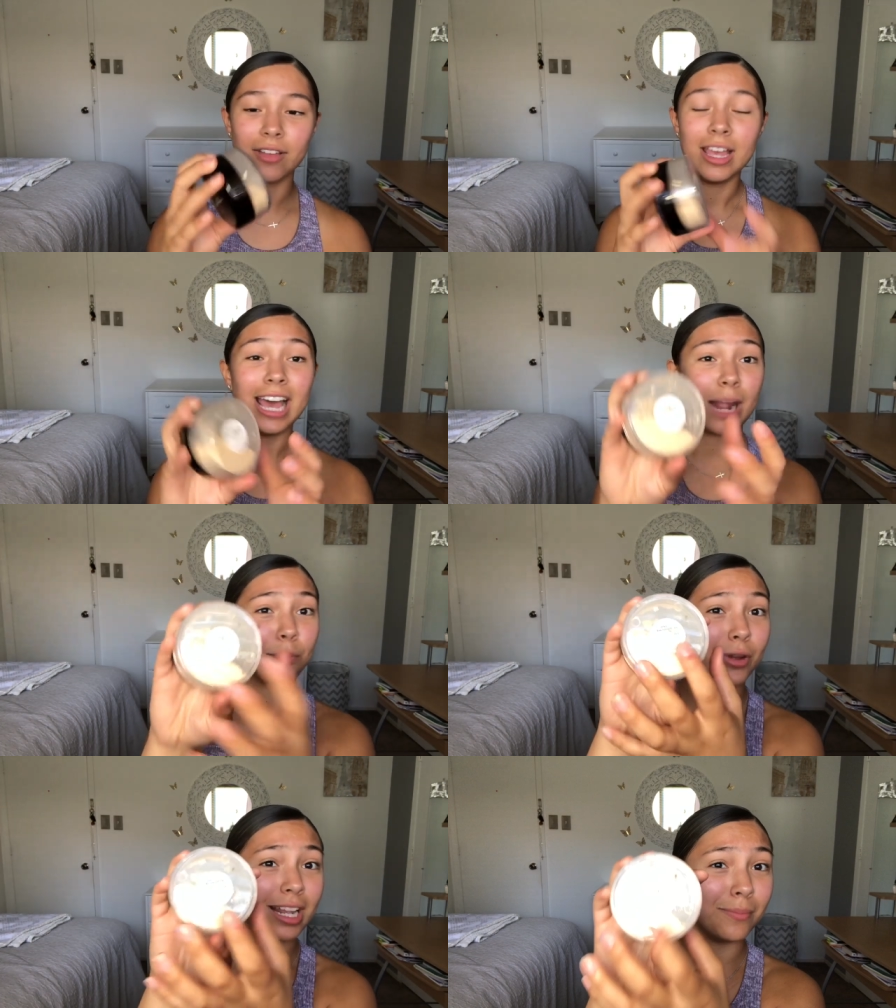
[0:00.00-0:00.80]
and I'm
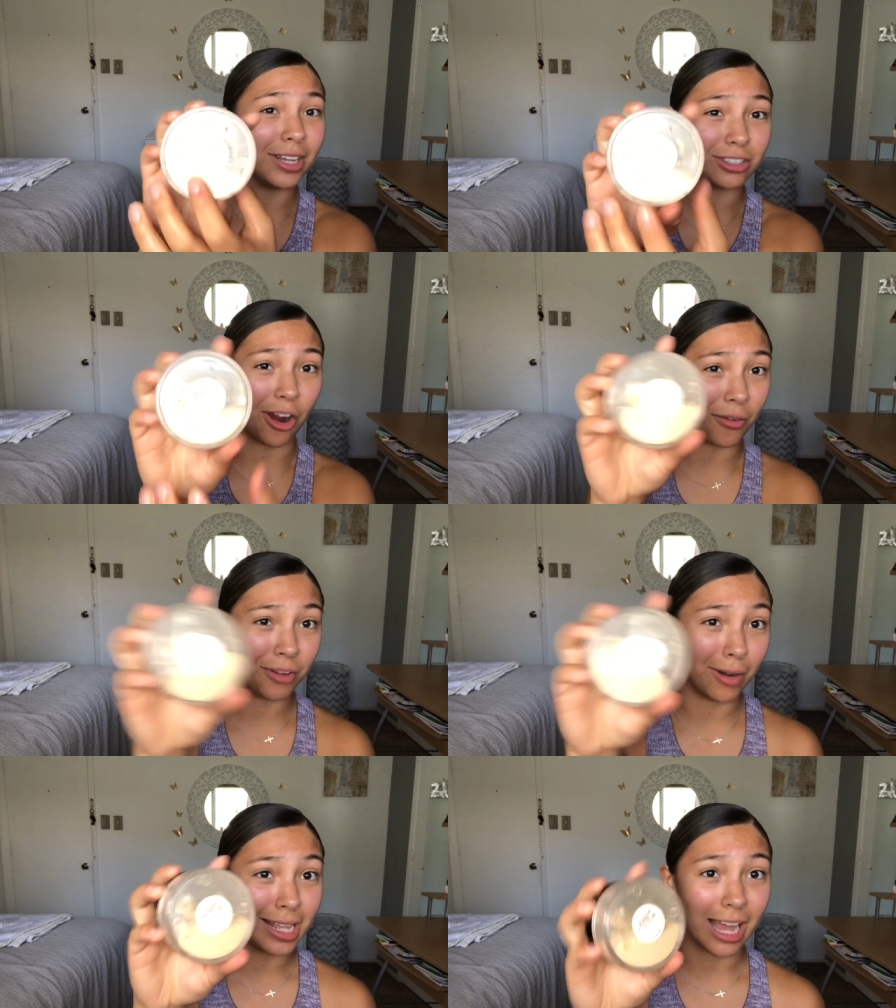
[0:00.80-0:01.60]
pretty much already
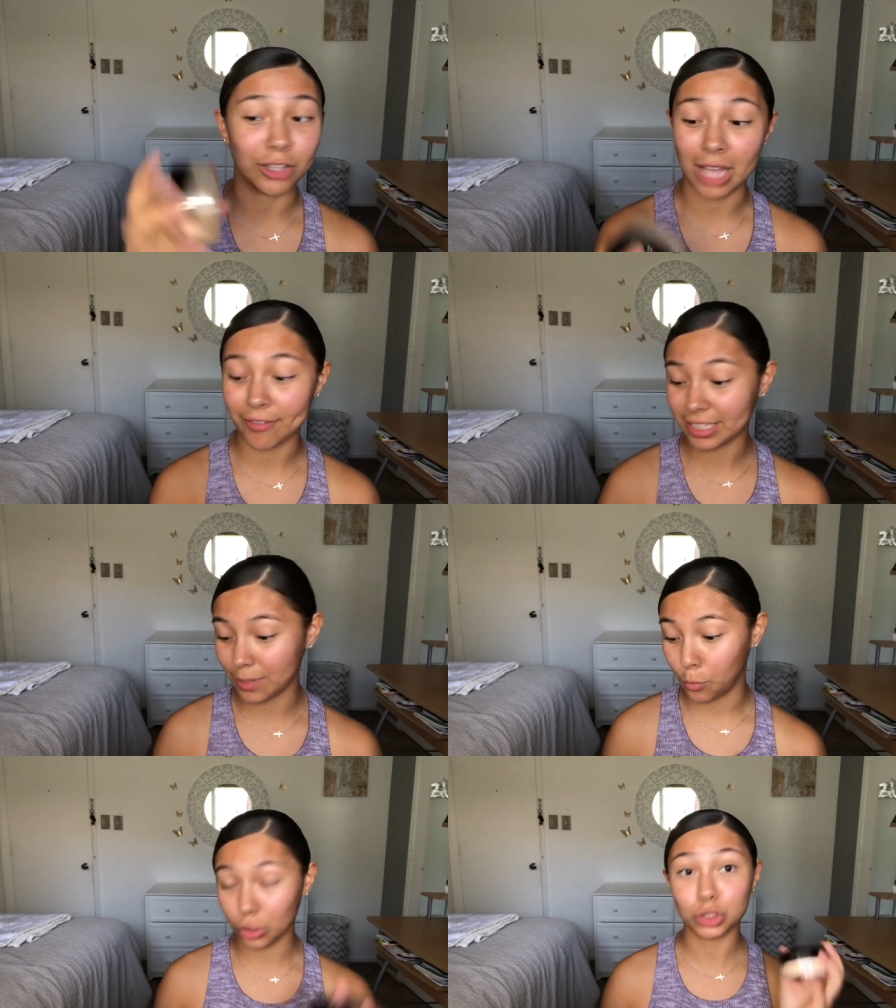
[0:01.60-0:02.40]
running out, so I have to get
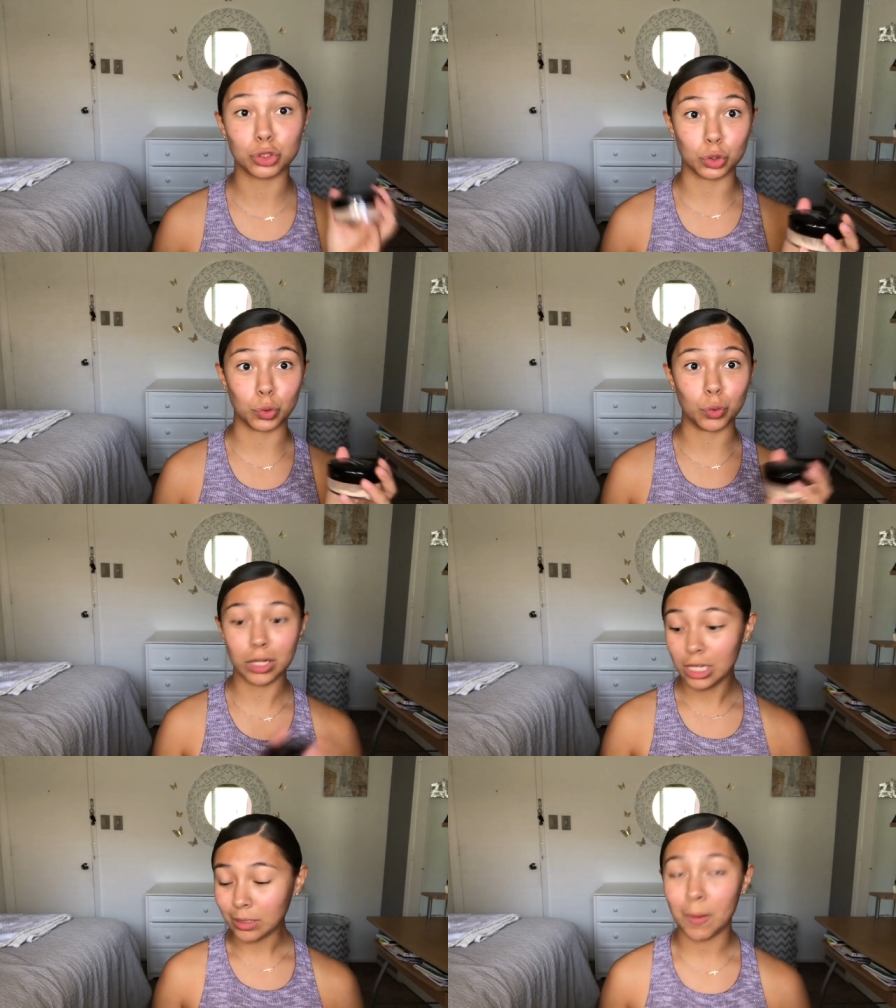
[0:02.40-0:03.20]
more soon.
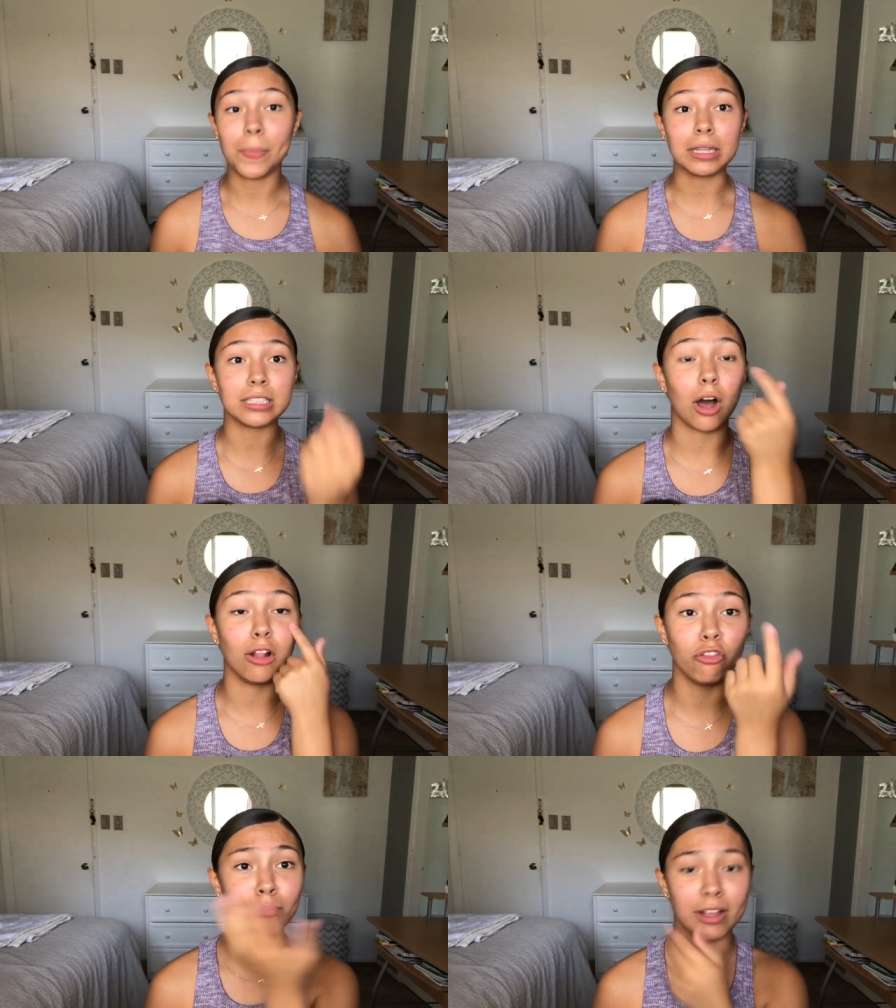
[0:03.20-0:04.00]
I'm gonna put this all
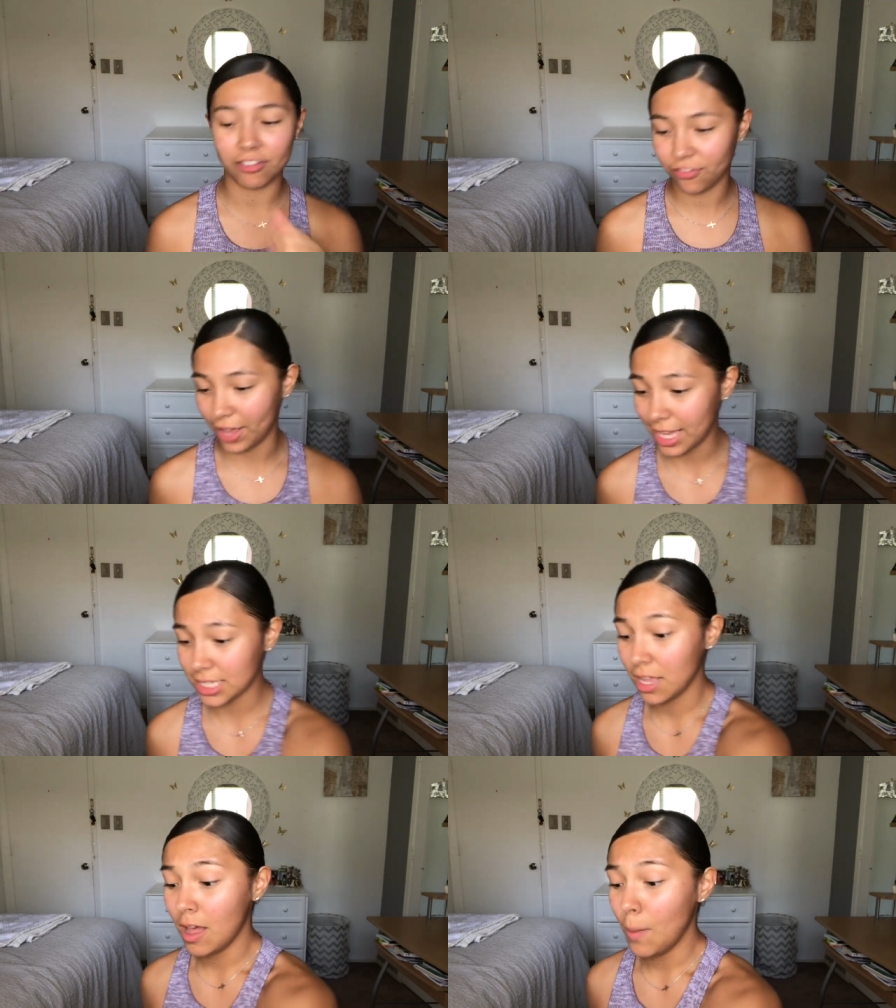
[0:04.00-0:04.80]
over my face,
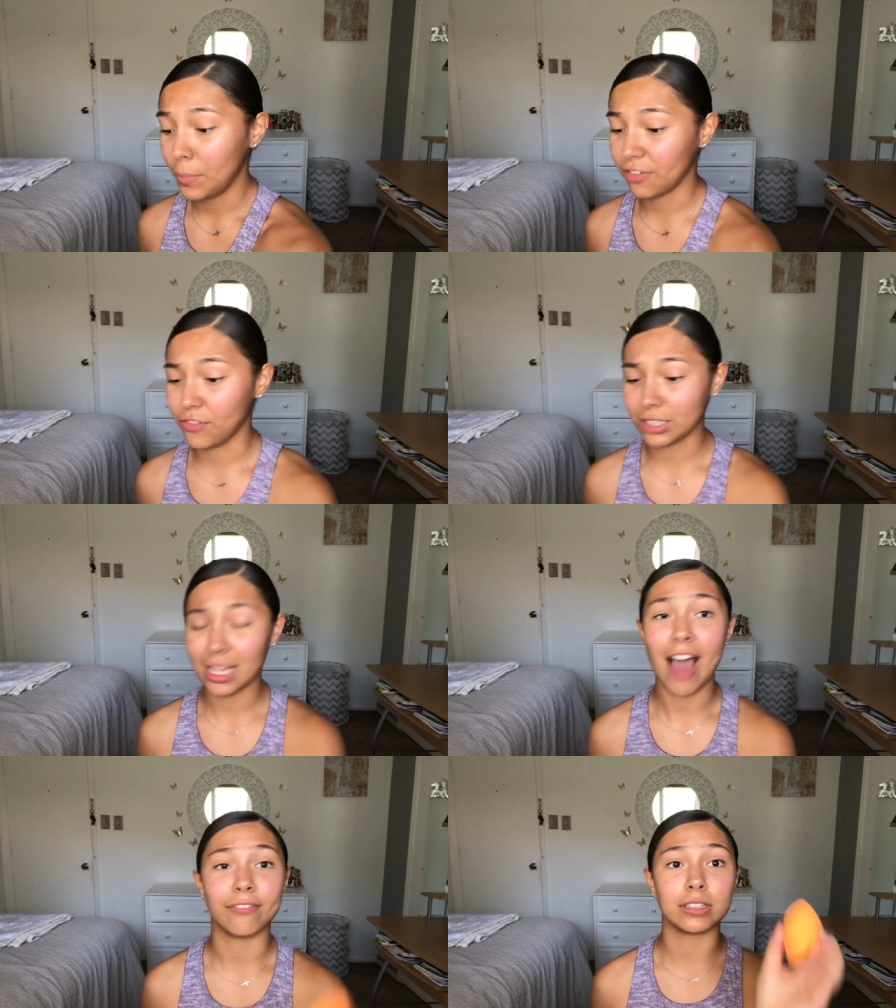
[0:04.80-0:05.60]
but first I have